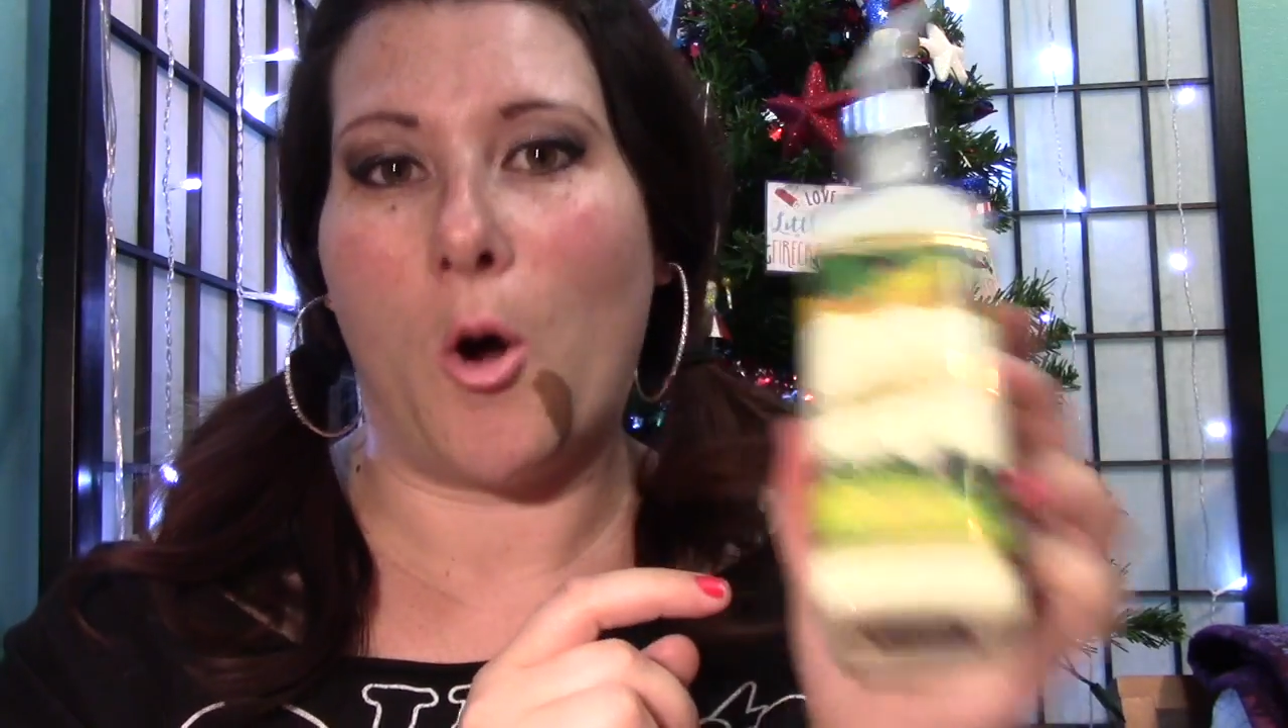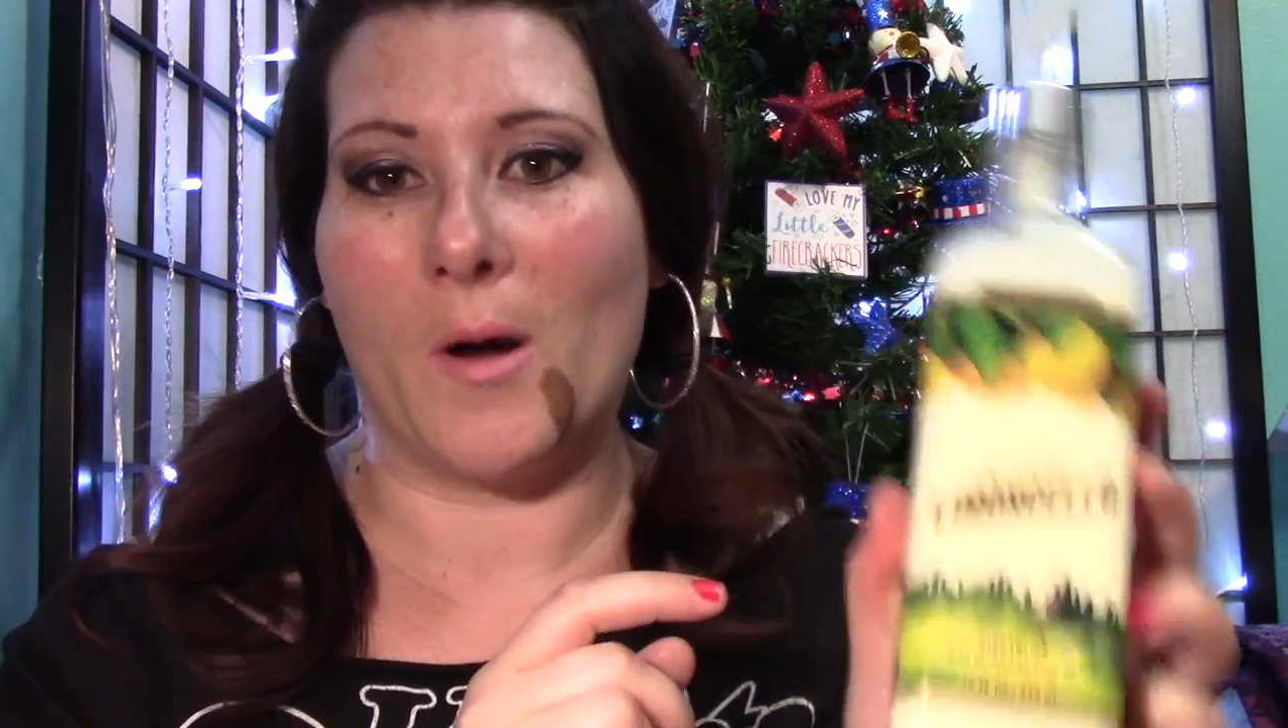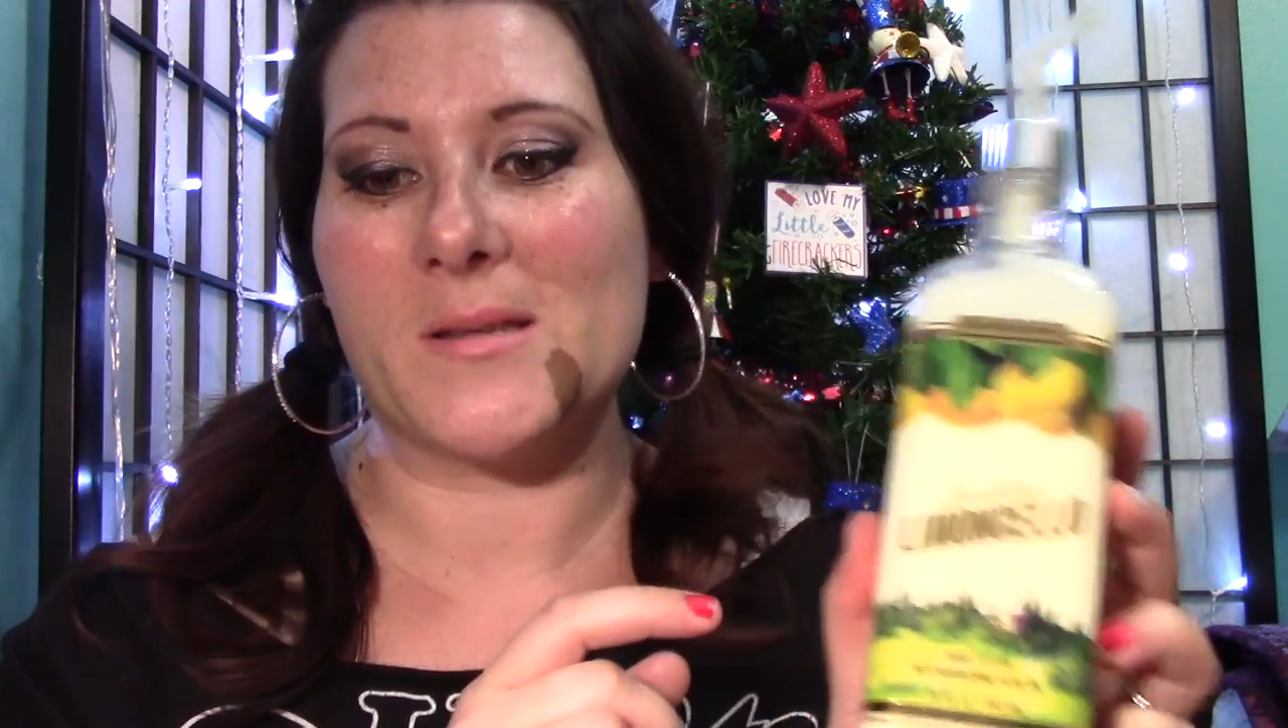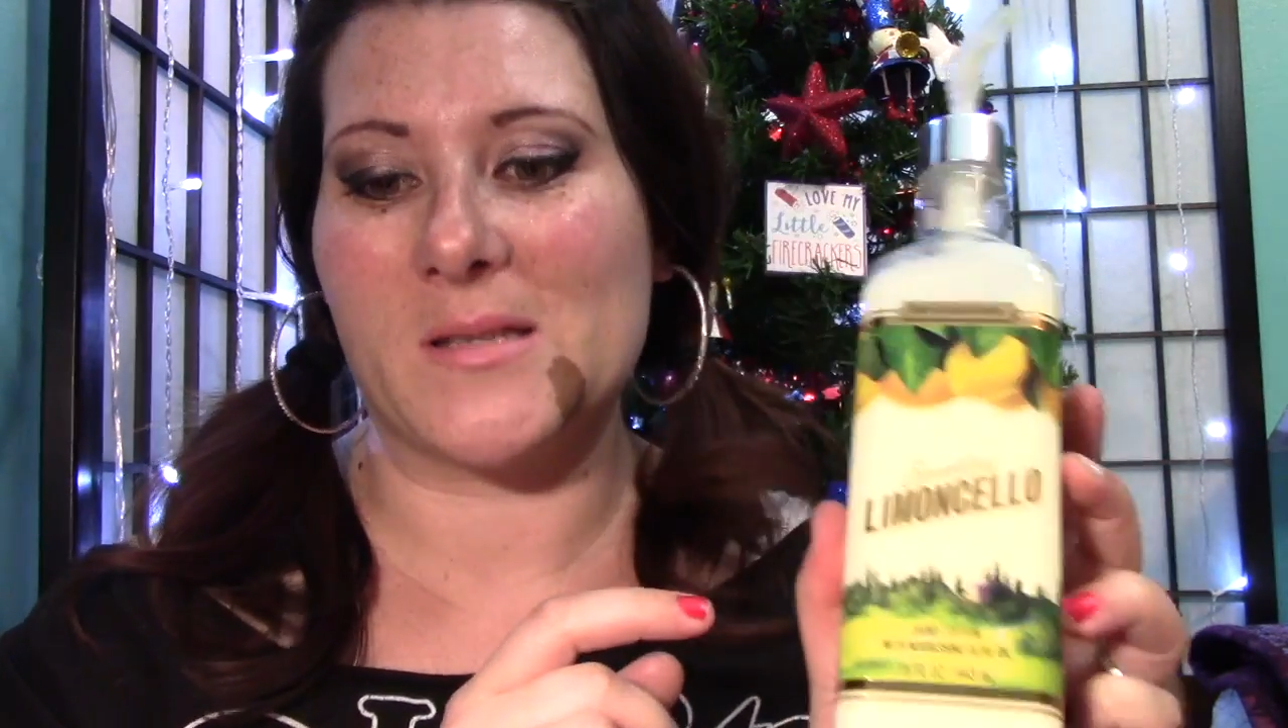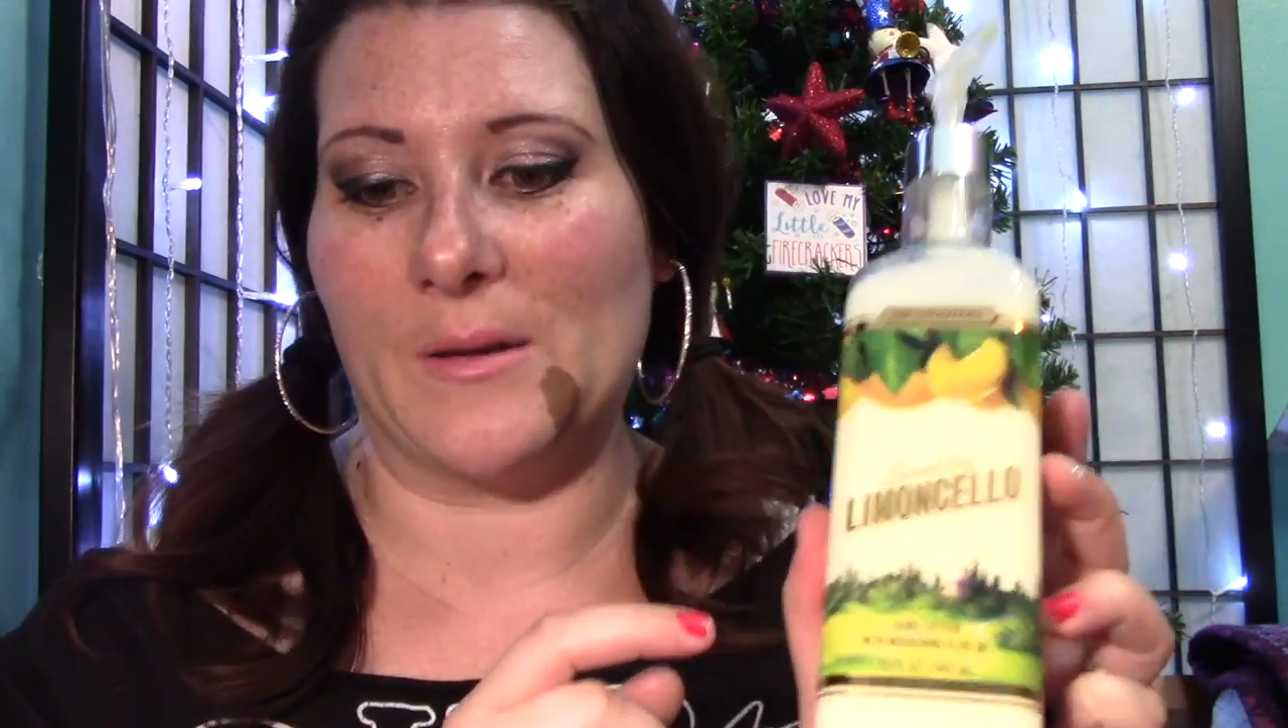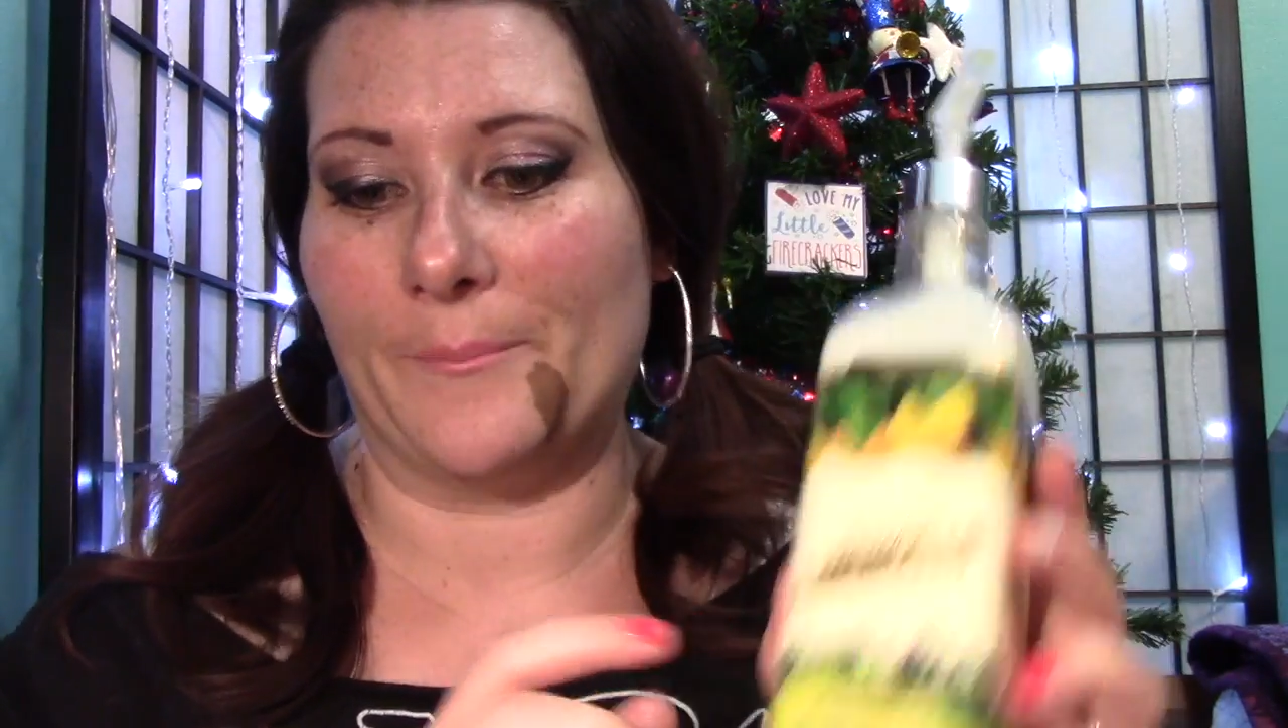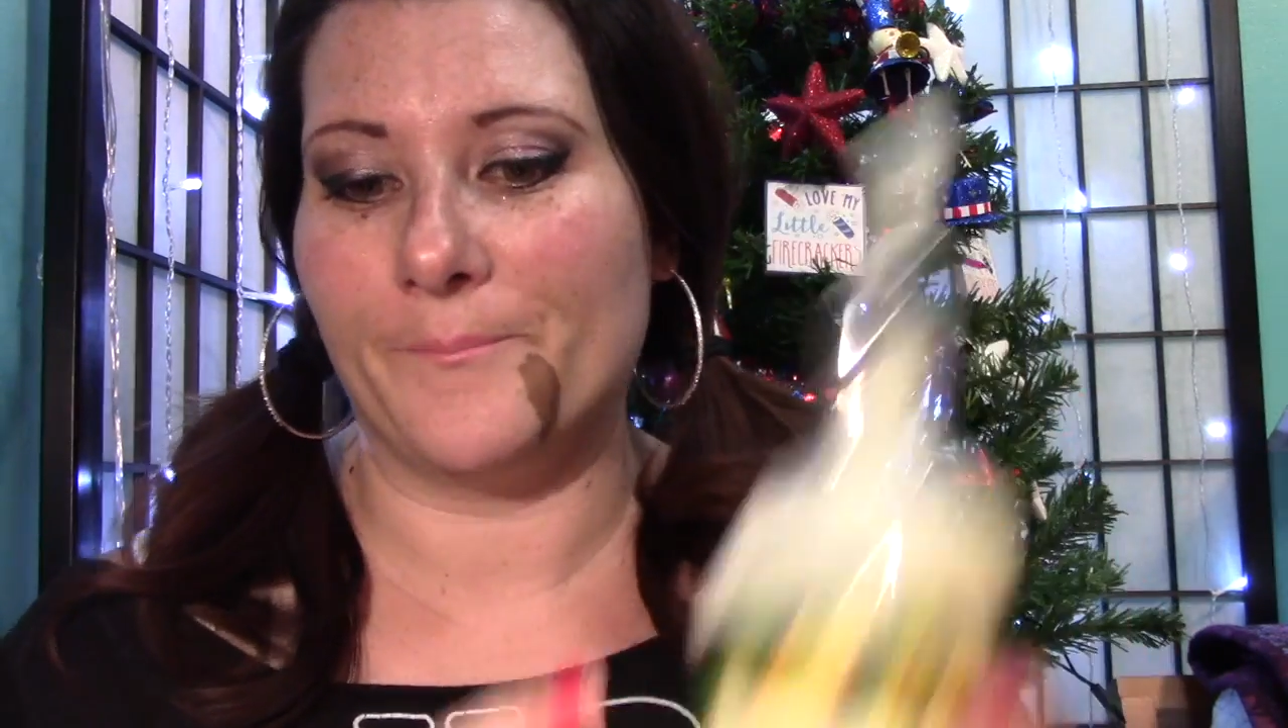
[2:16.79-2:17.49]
awesome.